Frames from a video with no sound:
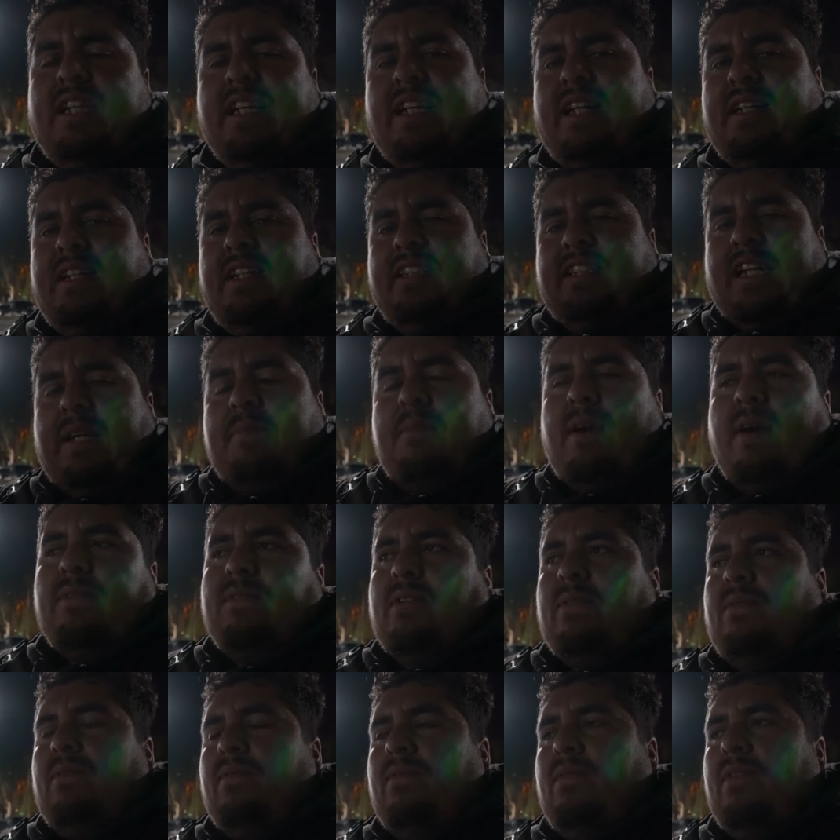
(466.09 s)
taking this camera
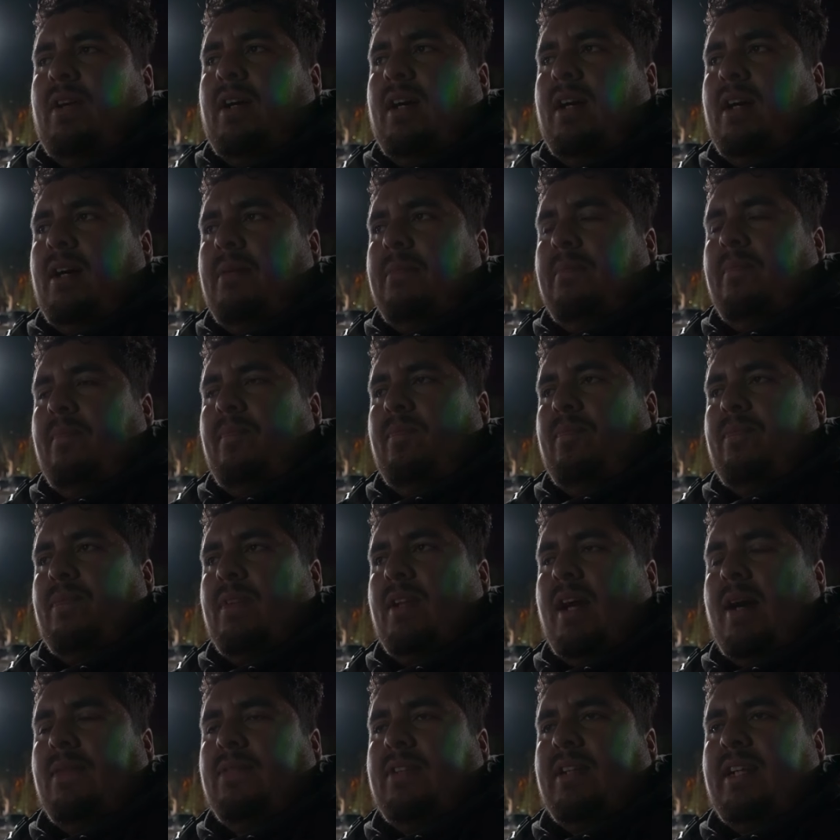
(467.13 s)
off the um,
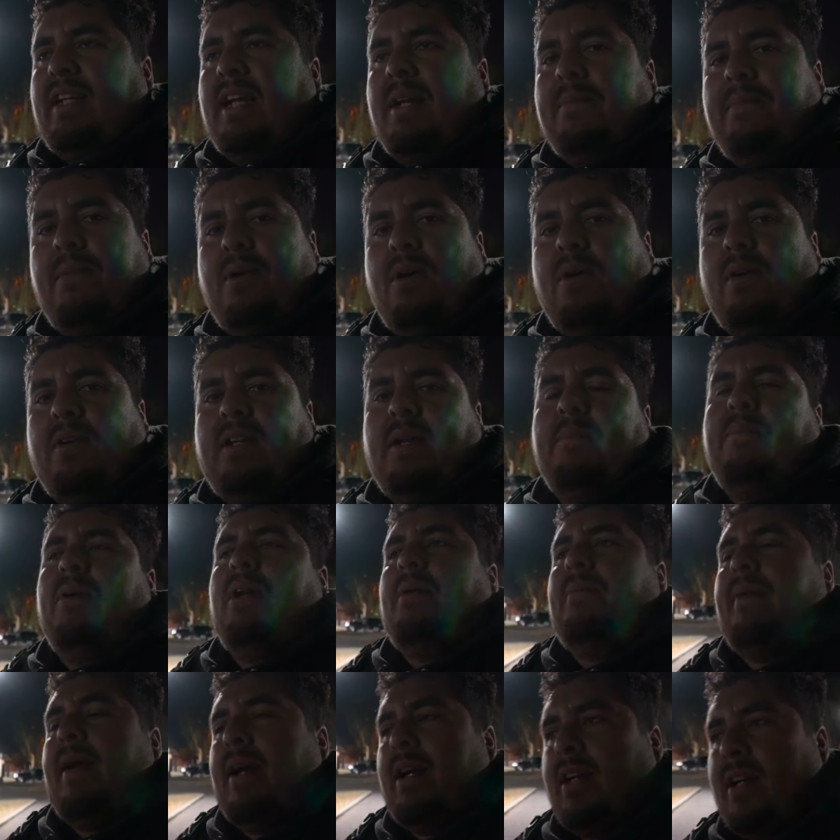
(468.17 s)
off the gimbal and then
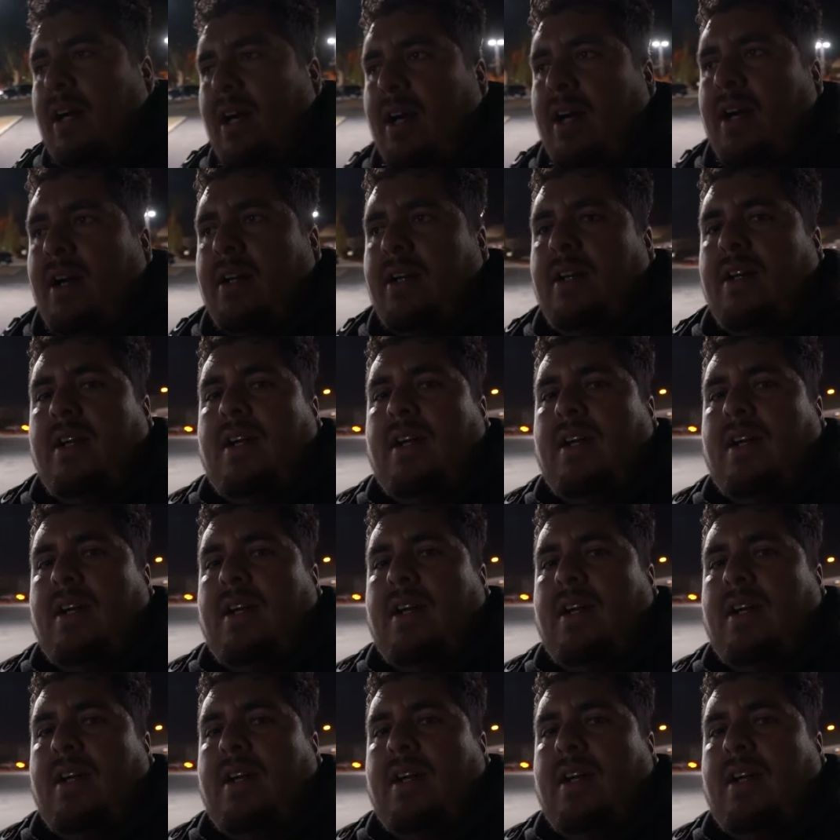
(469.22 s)
putting it back on.